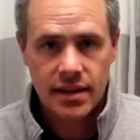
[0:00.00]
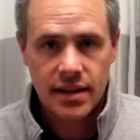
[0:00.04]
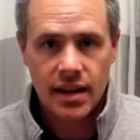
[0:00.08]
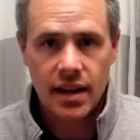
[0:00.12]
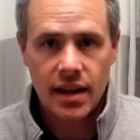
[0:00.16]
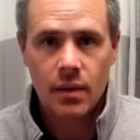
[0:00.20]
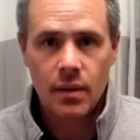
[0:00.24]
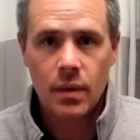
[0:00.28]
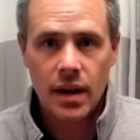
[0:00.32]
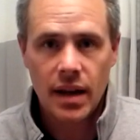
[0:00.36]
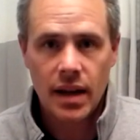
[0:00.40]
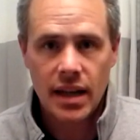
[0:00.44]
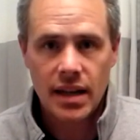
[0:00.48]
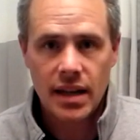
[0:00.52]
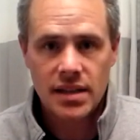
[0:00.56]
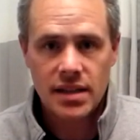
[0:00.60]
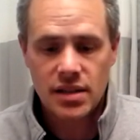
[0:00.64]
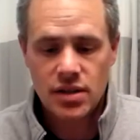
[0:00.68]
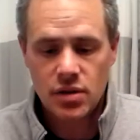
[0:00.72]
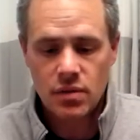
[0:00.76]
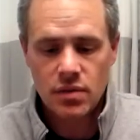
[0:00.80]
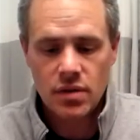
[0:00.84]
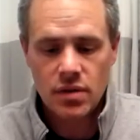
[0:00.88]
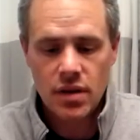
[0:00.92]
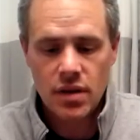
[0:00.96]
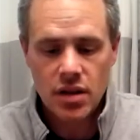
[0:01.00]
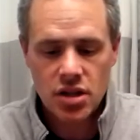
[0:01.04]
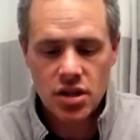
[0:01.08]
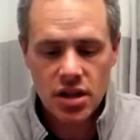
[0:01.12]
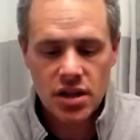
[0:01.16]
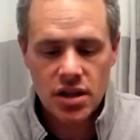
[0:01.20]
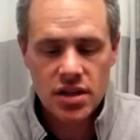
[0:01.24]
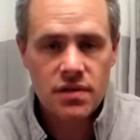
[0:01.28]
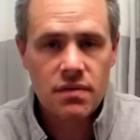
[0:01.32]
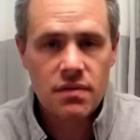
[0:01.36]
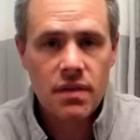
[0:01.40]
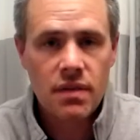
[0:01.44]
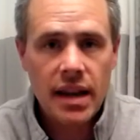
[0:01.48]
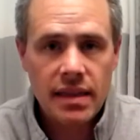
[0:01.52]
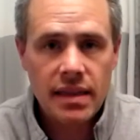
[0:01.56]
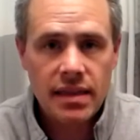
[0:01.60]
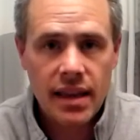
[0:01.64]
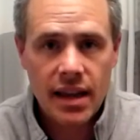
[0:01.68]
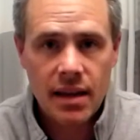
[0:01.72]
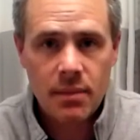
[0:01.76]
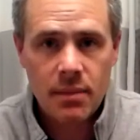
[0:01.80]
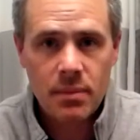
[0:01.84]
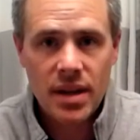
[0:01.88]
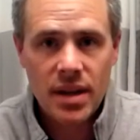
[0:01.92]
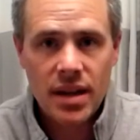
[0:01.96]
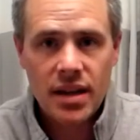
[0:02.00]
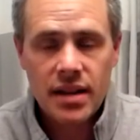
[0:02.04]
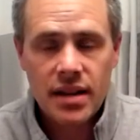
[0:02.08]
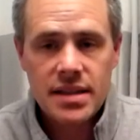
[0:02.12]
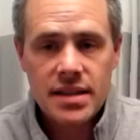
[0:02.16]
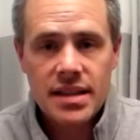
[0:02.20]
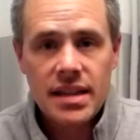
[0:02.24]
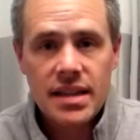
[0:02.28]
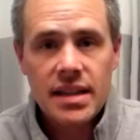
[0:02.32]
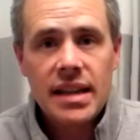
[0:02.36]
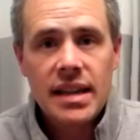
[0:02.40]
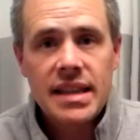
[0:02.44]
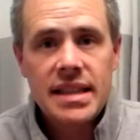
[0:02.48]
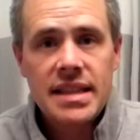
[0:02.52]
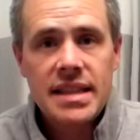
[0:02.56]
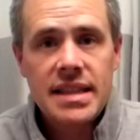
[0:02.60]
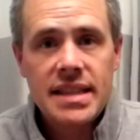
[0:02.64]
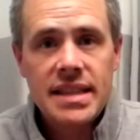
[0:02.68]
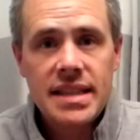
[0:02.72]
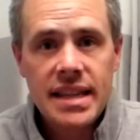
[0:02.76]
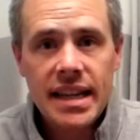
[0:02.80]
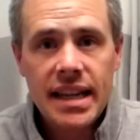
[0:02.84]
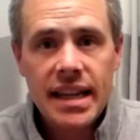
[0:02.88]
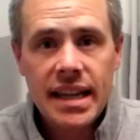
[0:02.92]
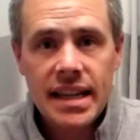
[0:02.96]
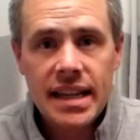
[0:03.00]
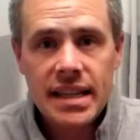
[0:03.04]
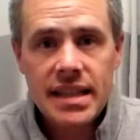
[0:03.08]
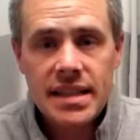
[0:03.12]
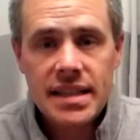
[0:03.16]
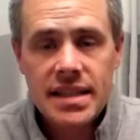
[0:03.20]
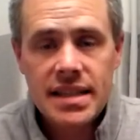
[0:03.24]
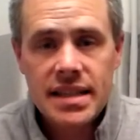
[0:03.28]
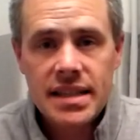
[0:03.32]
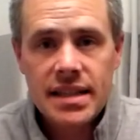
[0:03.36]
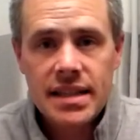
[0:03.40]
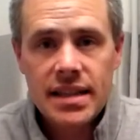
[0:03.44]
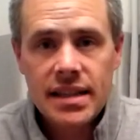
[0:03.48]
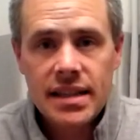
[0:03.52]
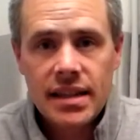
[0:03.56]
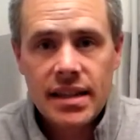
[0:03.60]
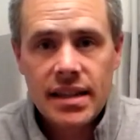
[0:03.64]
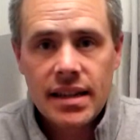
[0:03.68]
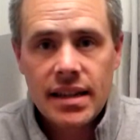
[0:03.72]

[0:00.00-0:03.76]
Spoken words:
And we need to do the just right thing because seeds